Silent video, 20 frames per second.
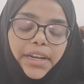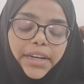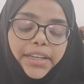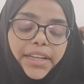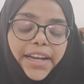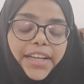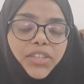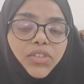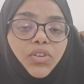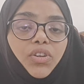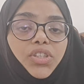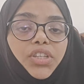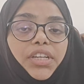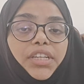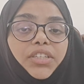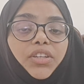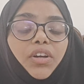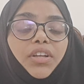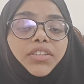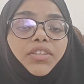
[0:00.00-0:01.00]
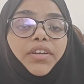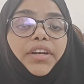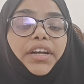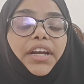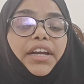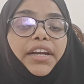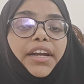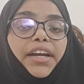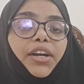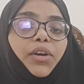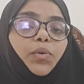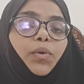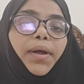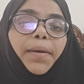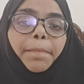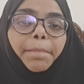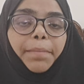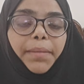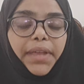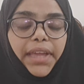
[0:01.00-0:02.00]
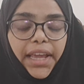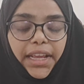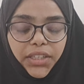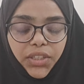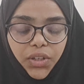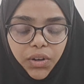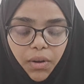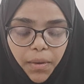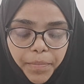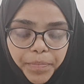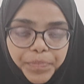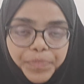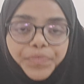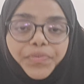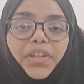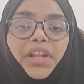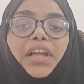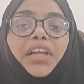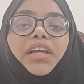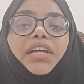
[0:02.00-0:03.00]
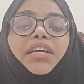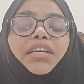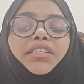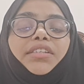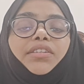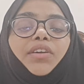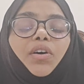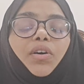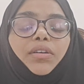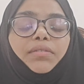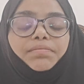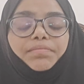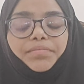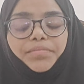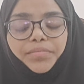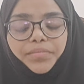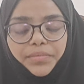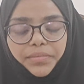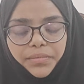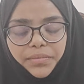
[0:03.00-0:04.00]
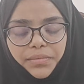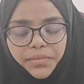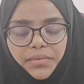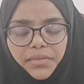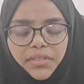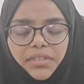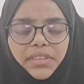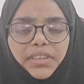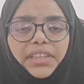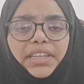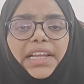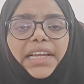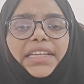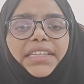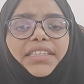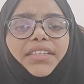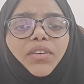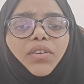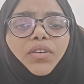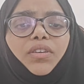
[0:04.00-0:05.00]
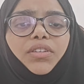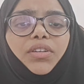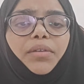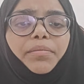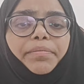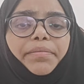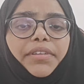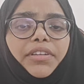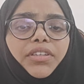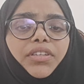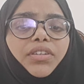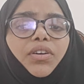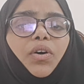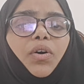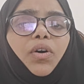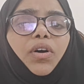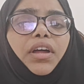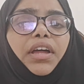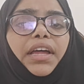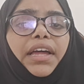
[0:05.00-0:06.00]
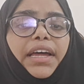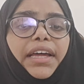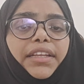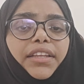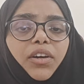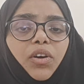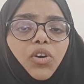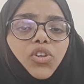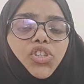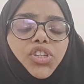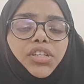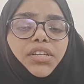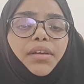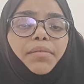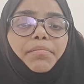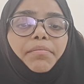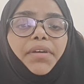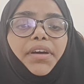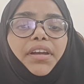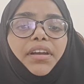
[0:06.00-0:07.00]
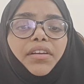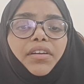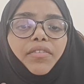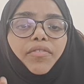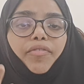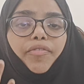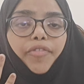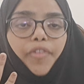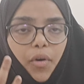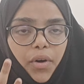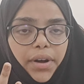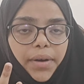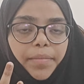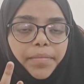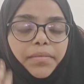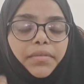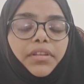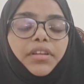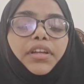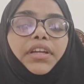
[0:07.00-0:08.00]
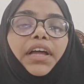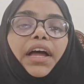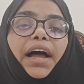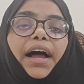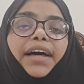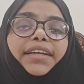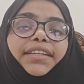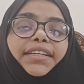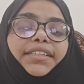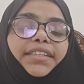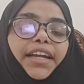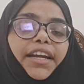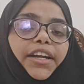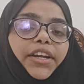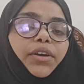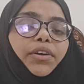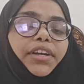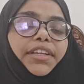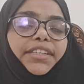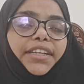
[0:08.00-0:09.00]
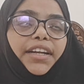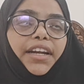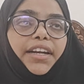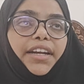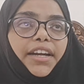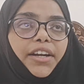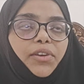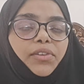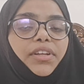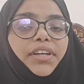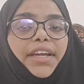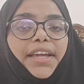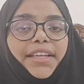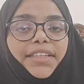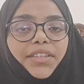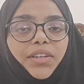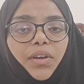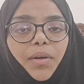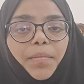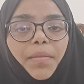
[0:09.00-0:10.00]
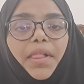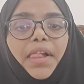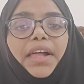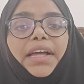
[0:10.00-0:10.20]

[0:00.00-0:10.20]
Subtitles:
The next question is also related to a case law. So the question number 4. As I said to you, it is related to the case law.